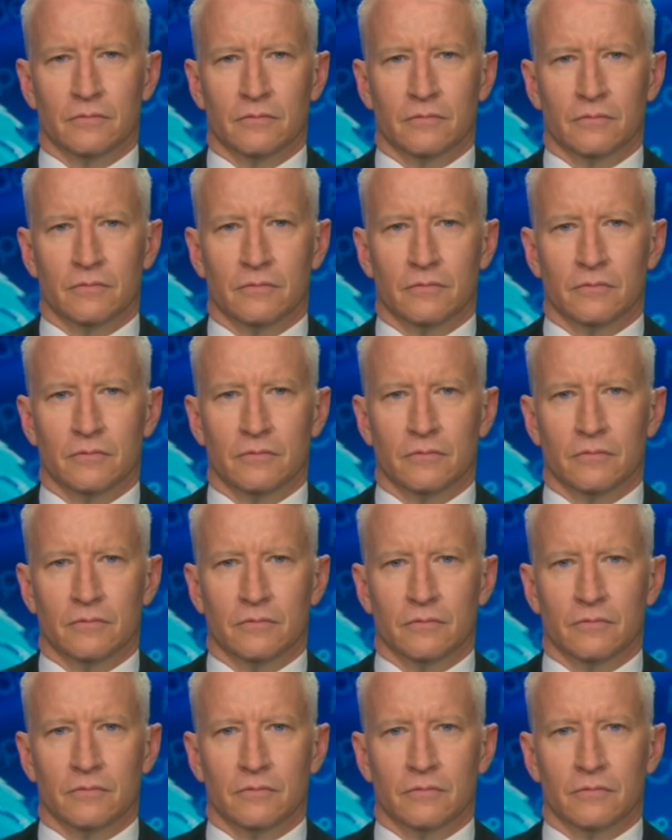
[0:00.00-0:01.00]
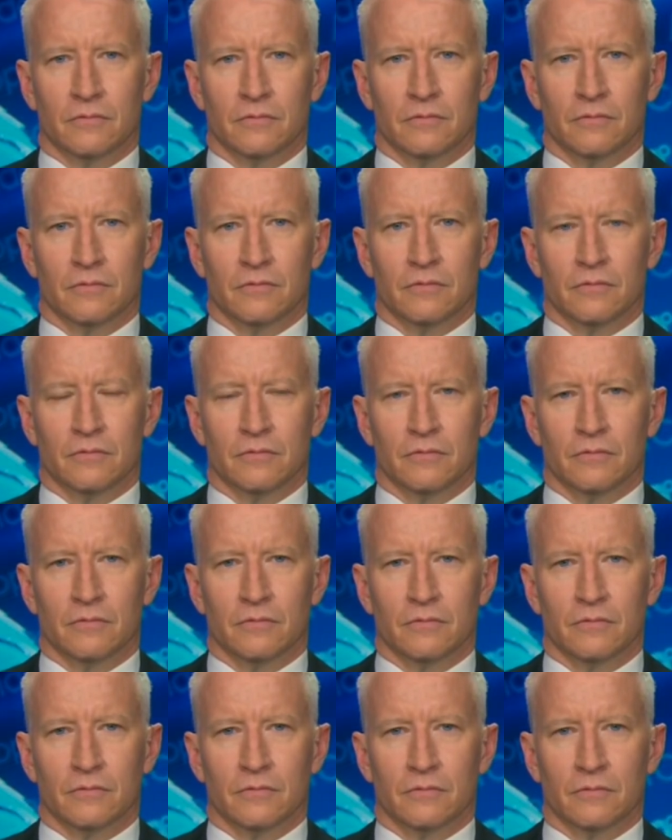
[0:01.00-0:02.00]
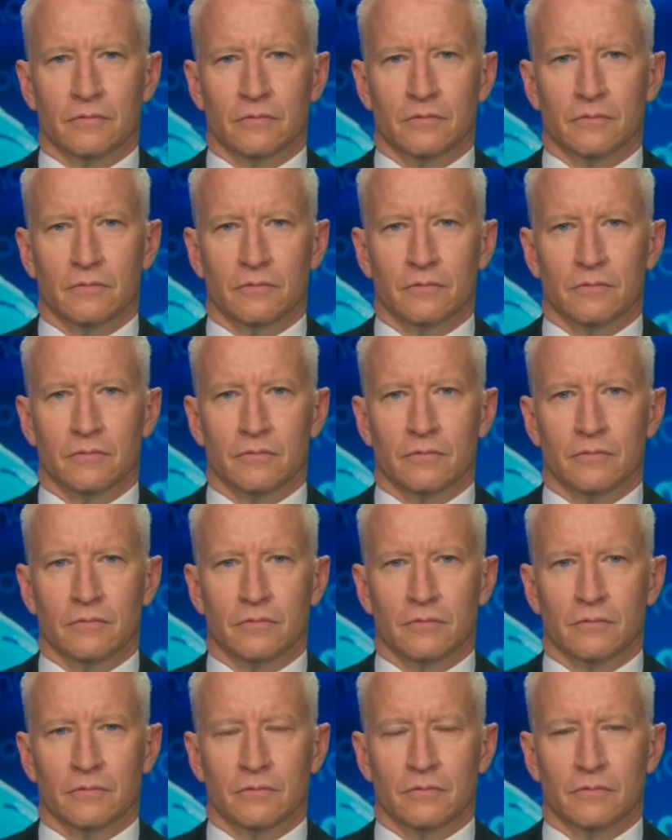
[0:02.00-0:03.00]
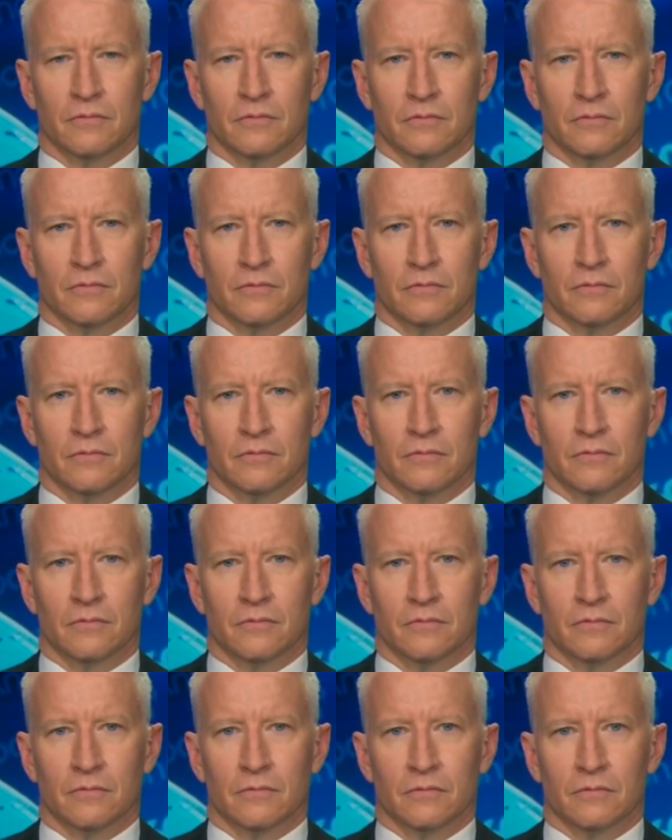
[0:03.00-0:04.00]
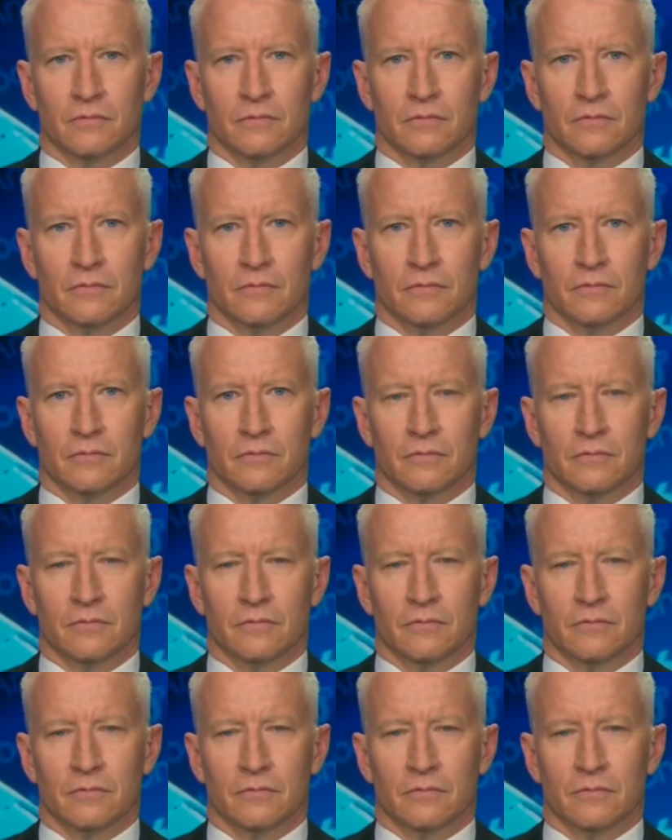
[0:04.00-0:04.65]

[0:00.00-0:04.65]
[no speech]